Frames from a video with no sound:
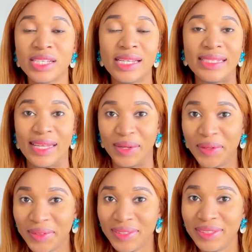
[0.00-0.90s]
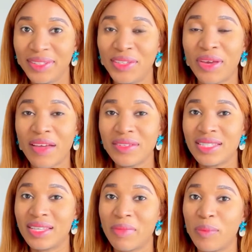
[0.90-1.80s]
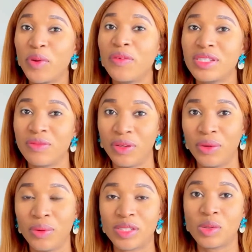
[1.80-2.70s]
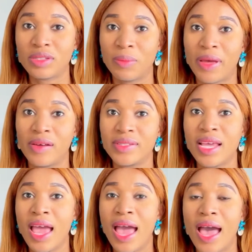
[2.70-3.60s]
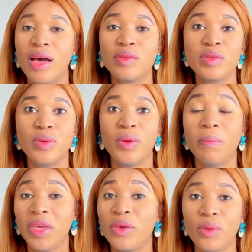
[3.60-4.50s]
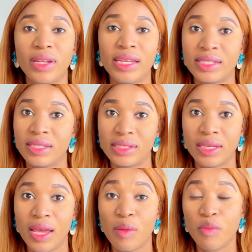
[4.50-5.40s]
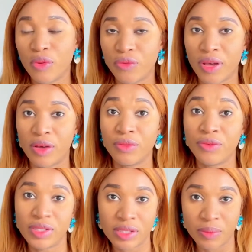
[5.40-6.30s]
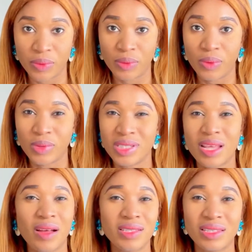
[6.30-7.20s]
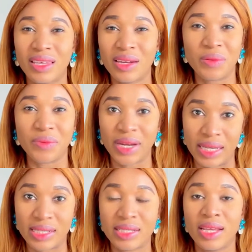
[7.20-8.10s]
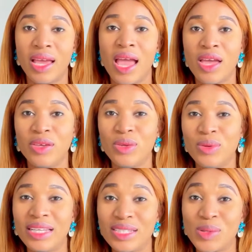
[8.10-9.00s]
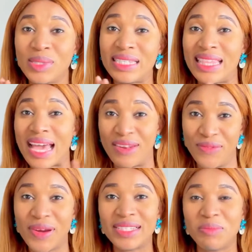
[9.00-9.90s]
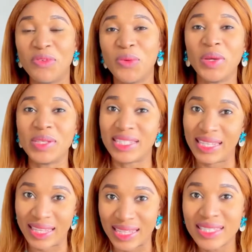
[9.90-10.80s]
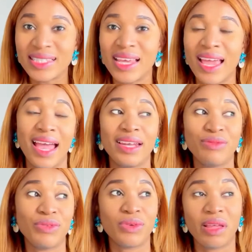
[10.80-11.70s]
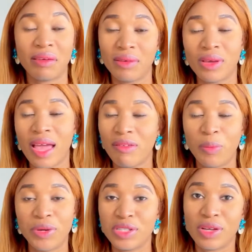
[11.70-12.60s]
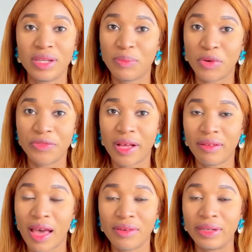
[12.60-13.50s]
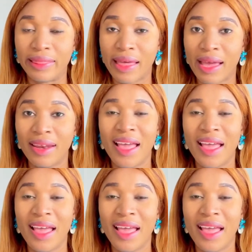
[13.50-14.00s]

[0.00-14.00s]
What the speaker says: Now, if you haven't seen my previous video that talks about how to make your LinkedIn profile visible or just how to get it right, you need to see that first before you see this. And if you feel like I have a pretty solid profile, I don't need that,